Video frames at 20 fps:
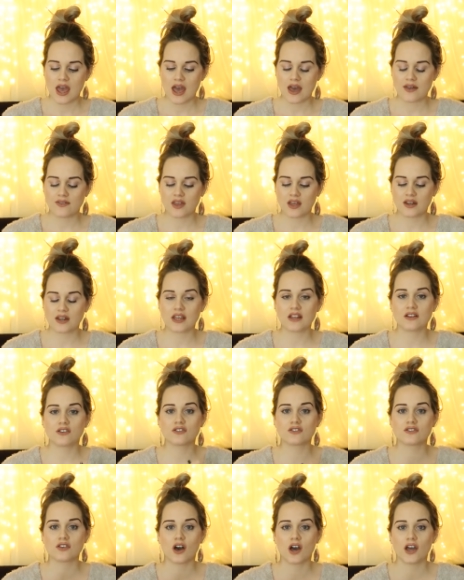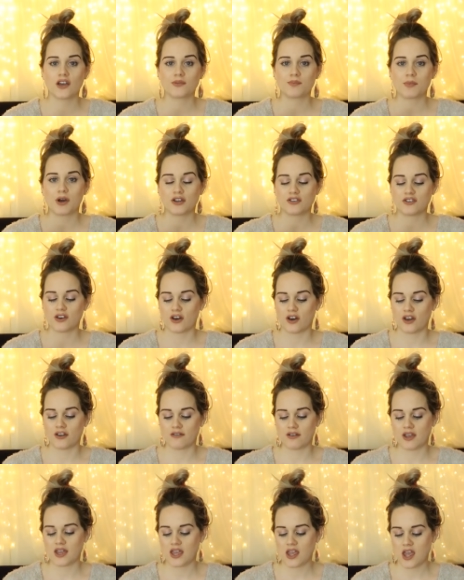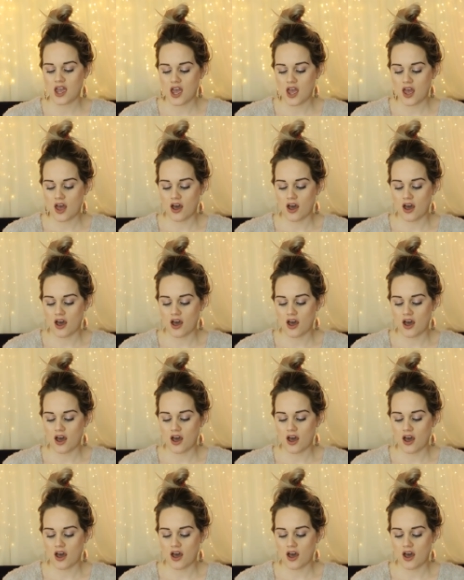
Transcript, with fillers: And then inside my diary,